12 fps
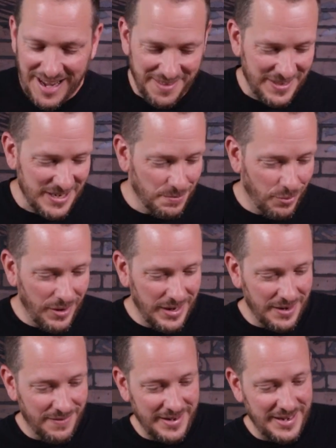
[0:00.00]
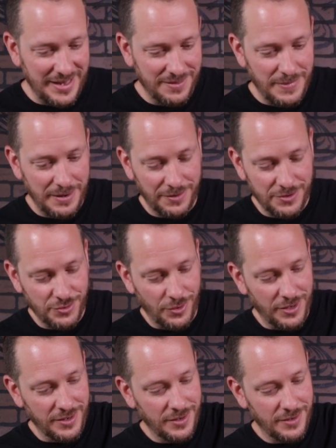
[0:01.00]
At this point, if I take my
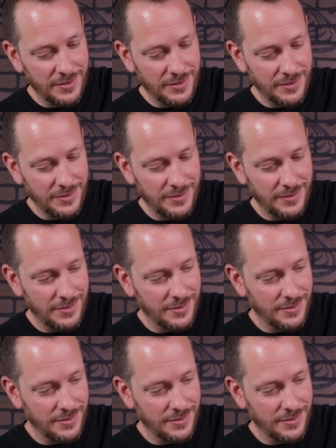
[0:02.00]
controller and